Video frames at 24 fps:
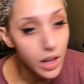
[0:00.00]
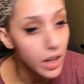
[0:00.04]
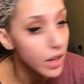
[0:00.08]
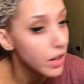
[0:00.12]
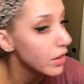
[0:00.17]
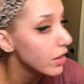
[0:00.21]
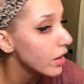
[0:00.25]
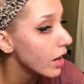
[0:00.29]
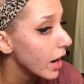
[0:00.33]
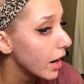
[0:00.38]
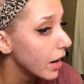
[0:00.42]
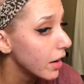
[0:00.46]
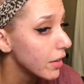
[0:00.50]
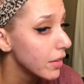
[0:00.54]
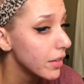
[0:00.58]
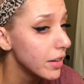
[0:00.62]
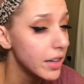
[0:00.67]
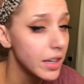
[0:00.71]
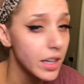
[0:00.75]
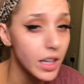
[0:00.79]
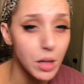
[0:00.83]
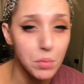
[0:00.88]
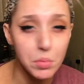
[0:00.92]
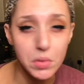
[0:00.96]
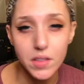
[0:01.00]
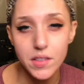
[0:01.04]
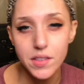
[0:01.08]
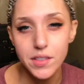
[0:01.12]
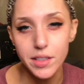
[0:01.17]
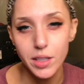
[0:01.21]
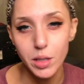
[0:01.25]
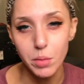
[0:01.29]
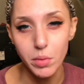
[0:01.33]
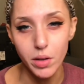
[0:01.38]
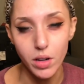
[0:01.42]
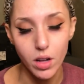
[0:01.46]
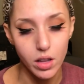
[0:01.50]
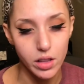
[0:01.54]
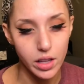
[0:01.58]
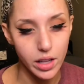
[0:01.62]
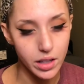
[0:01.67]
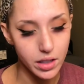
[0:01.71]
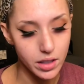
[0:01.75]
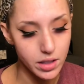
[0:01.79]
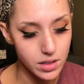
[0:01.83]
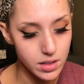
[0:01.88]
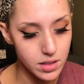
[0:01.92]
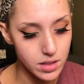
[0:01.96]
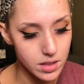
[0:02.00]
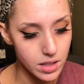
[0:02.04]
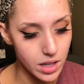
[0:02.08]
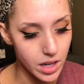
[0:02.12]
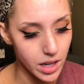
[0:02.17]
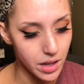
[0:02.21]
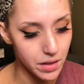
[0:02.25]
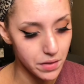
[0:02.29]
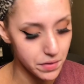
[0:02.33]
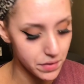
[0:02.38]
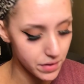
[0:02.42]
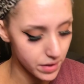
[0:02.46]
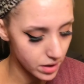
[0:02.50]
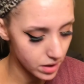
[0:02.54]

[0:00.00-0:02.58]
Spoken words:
under eye cream and serum and all that good stuff.